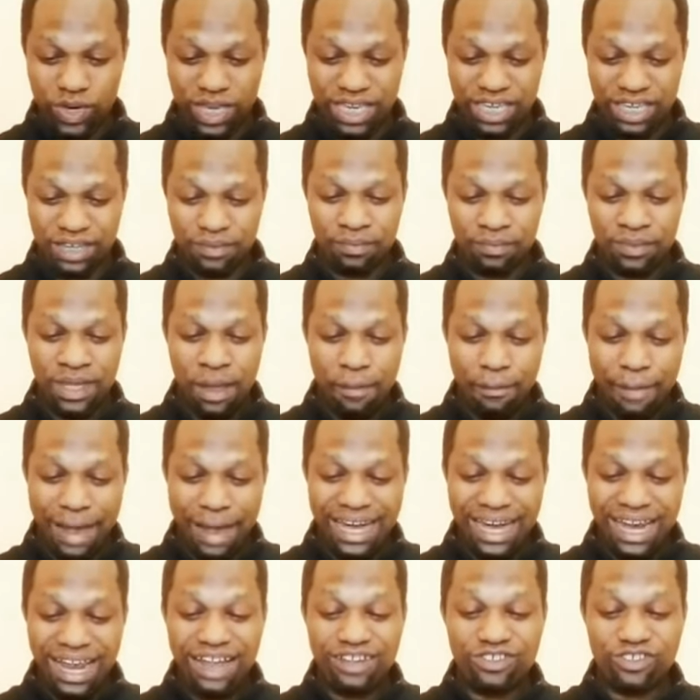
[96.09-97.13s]
week
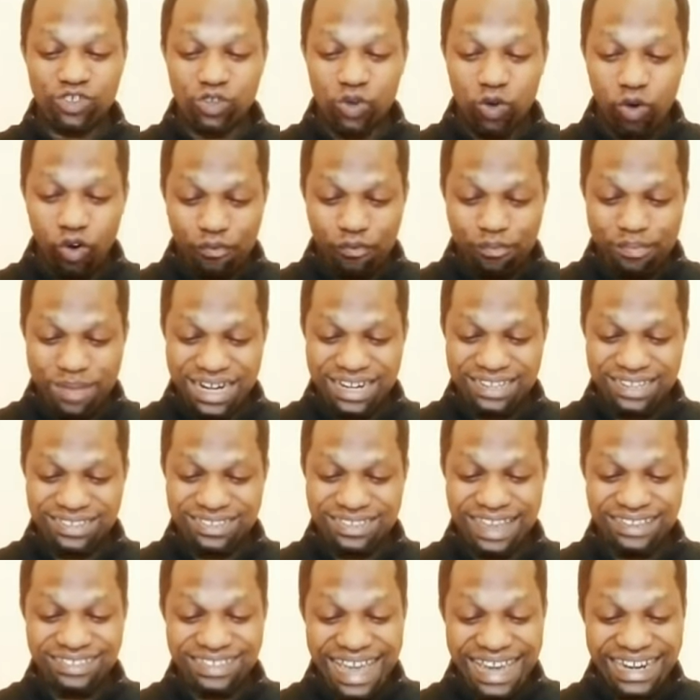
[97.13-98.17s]
by the Council of Ministers,